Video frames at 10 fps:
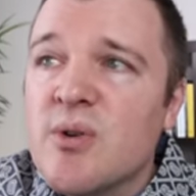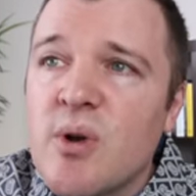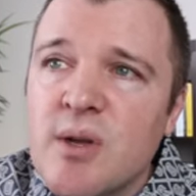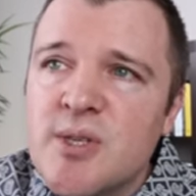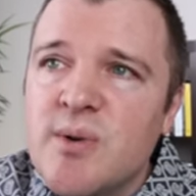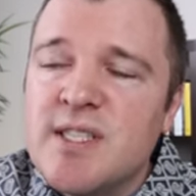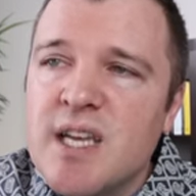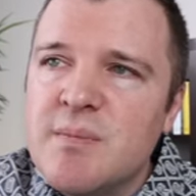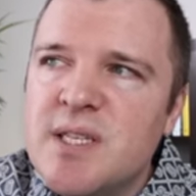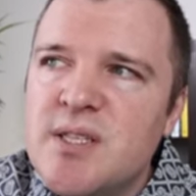they're also
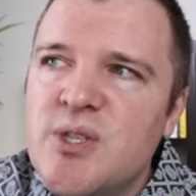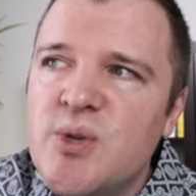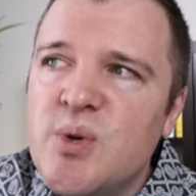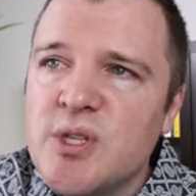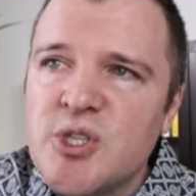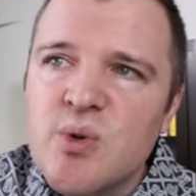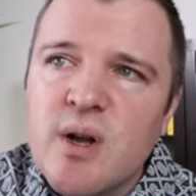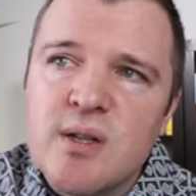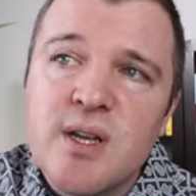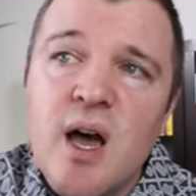attempting to
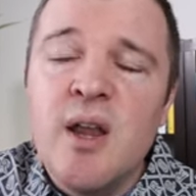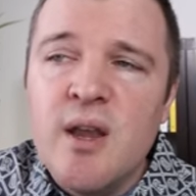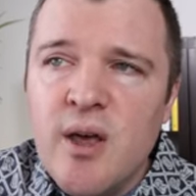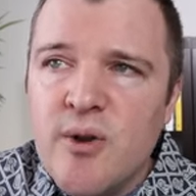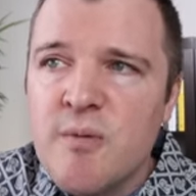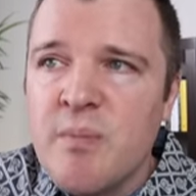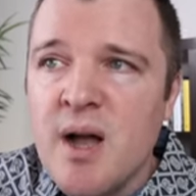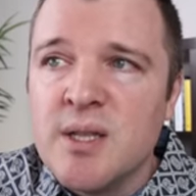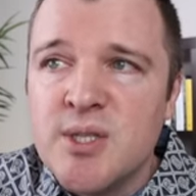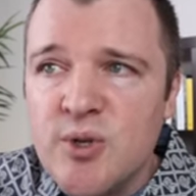construct another
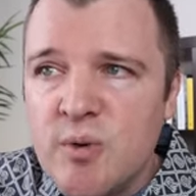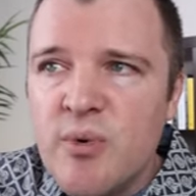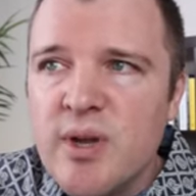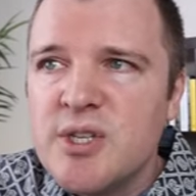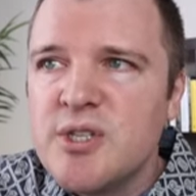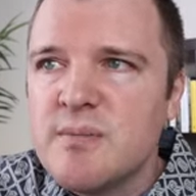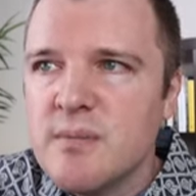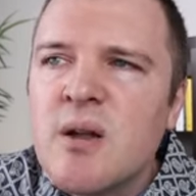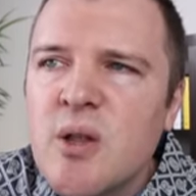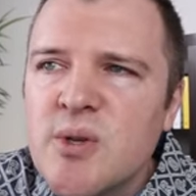pontoon bridge
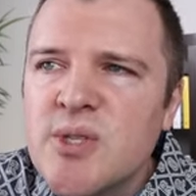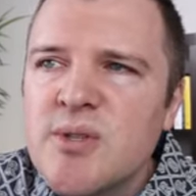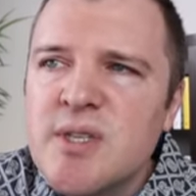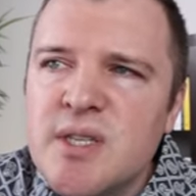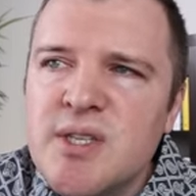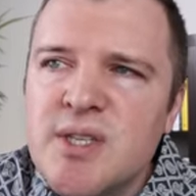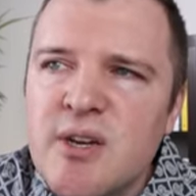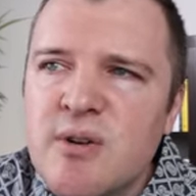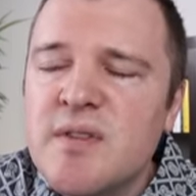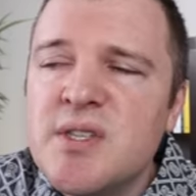closer to the
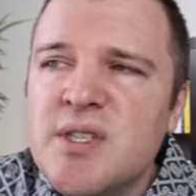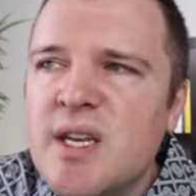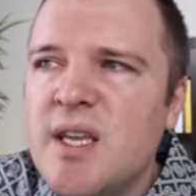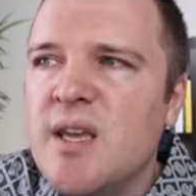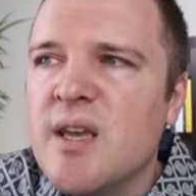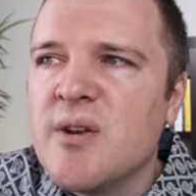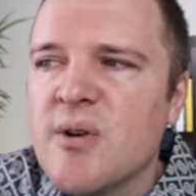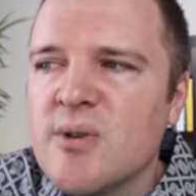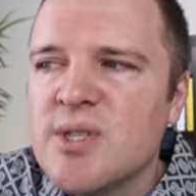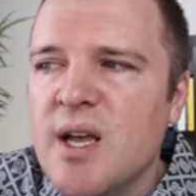center of the city in
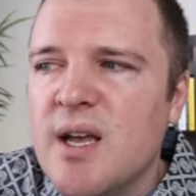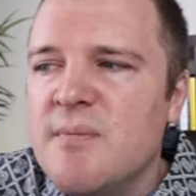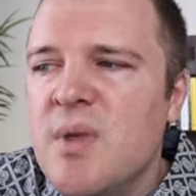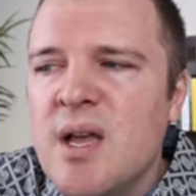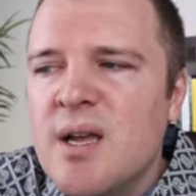Kherson.